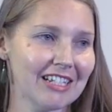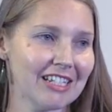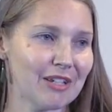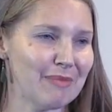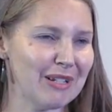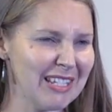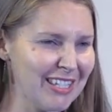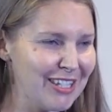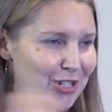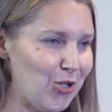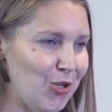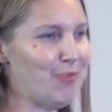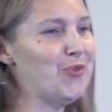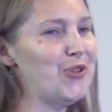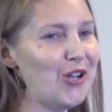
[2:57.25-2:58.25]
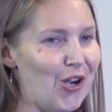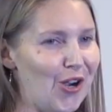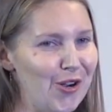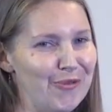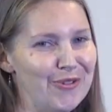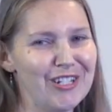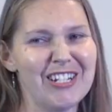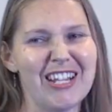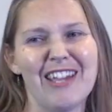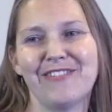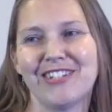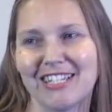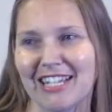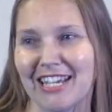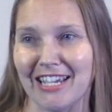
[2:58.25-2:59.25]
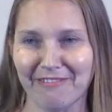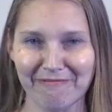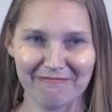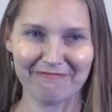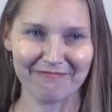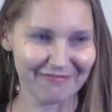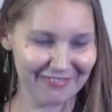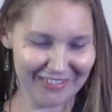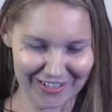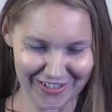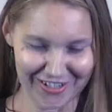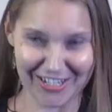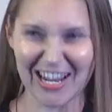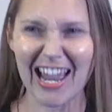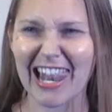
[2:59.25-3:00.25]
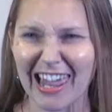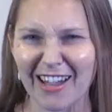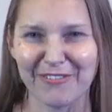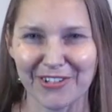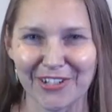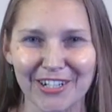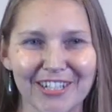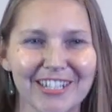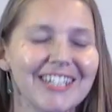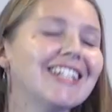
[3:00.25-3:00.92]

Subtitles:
to Melissa 2.0, which I have to say, gosh, I love her.